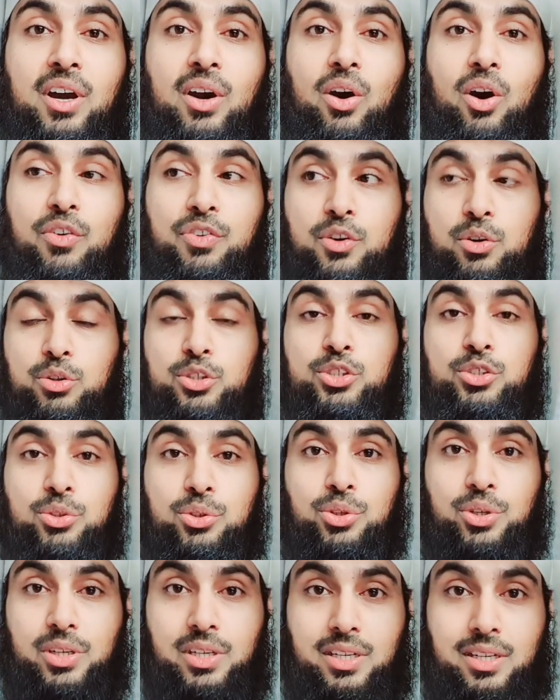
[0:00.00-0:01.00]

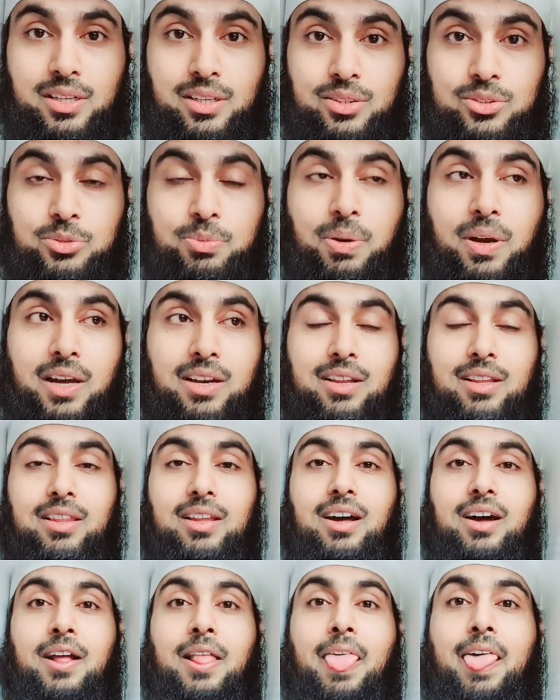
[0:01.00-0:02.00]
khushu'.
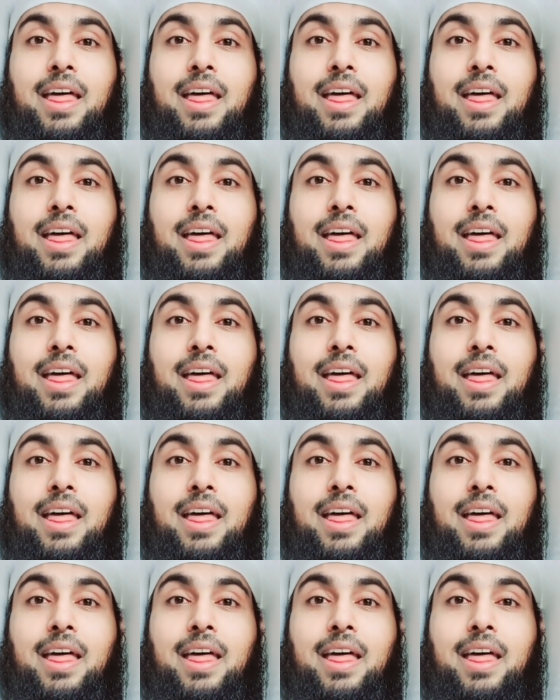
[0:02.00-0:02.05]
Subhanallah.